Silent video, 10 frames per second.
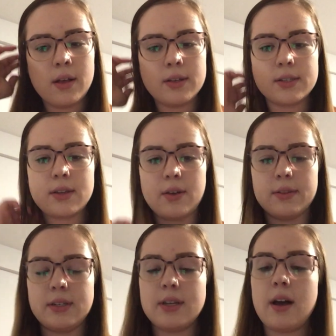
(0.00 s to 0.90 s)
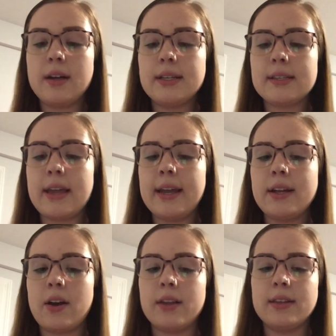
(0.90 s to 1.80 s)
So, the dog is laying
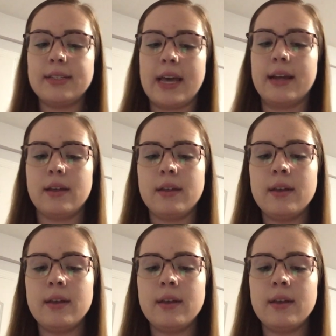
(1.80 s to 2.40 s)
on the deck.